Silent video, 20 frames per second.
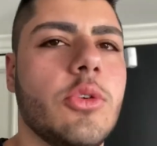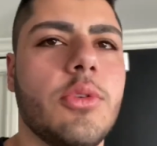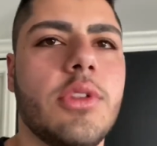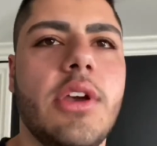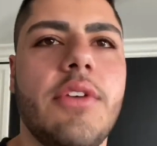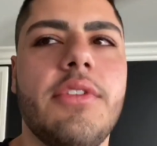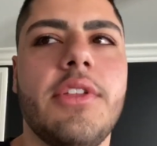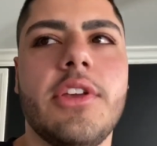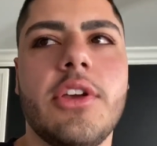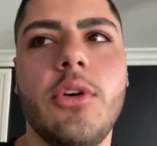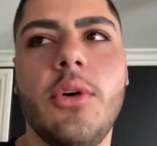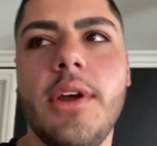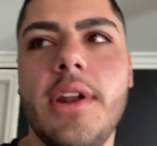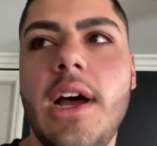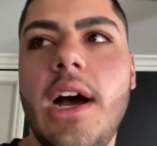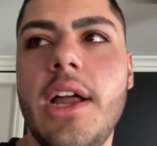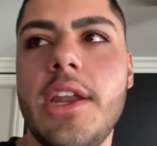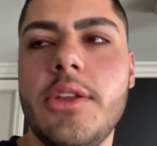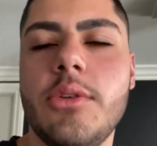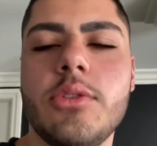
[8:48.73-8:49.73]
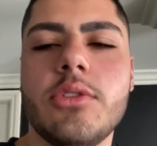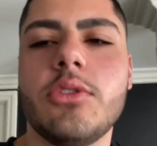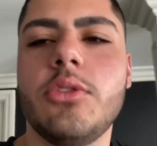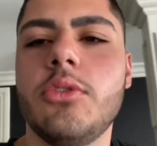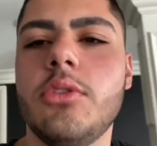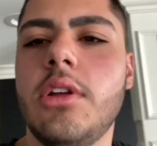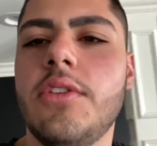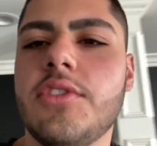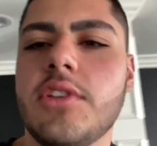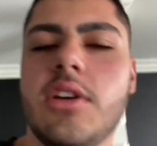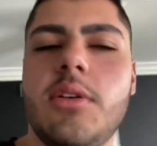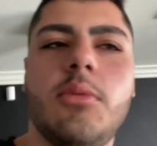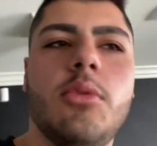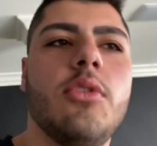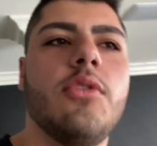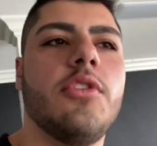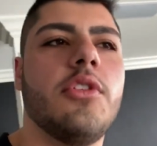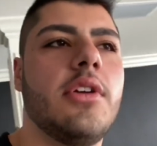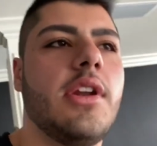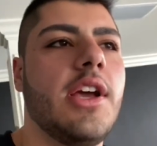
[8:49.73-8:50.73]
with everything going on, he was cool enough to come
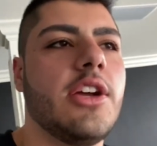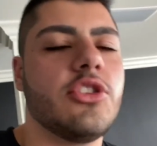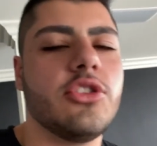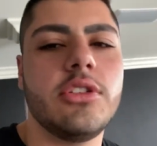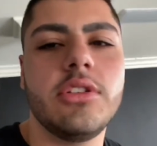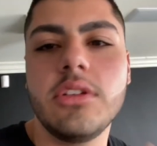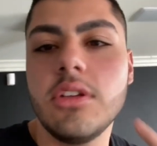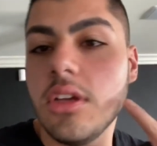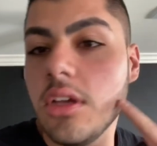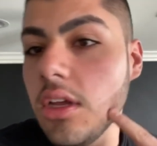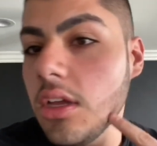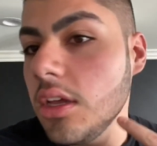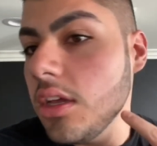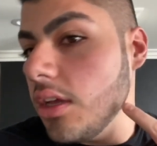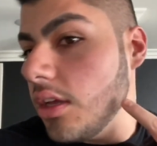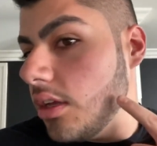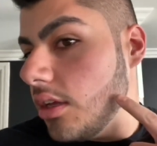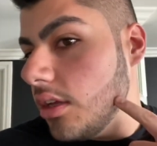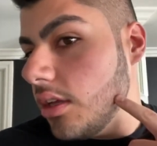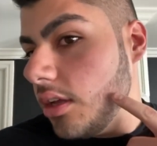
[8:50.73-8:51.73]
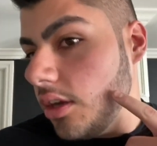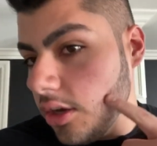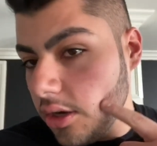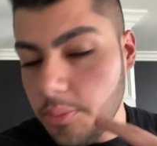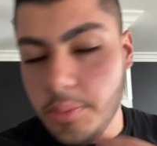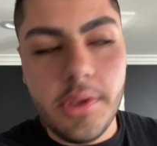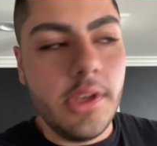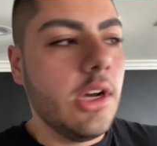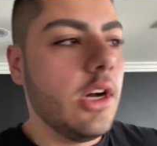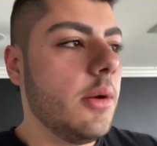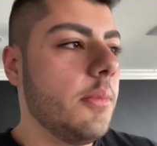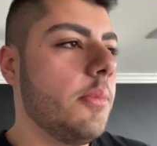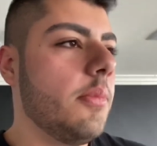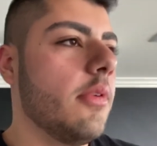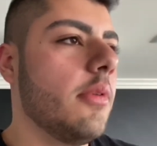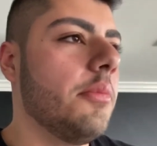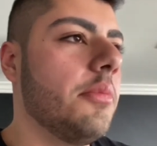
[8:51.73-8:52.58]
over and actually hook me up.